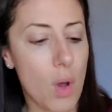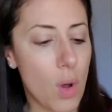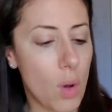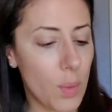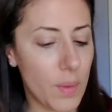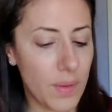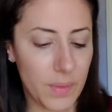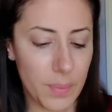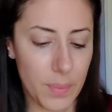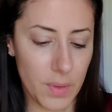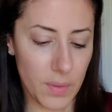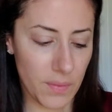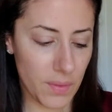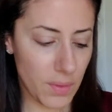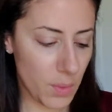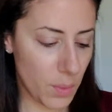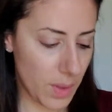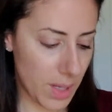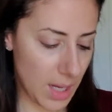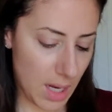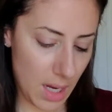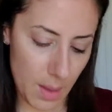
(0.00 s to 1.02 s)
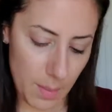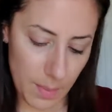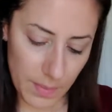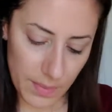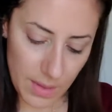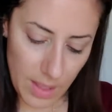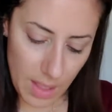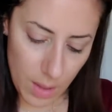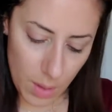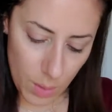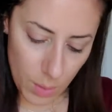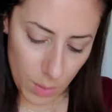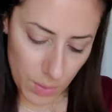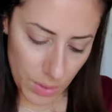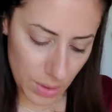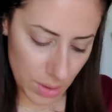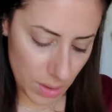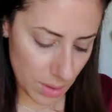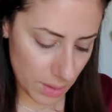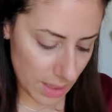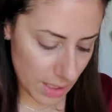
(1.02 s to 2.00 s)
Always beautiful the way it comes out.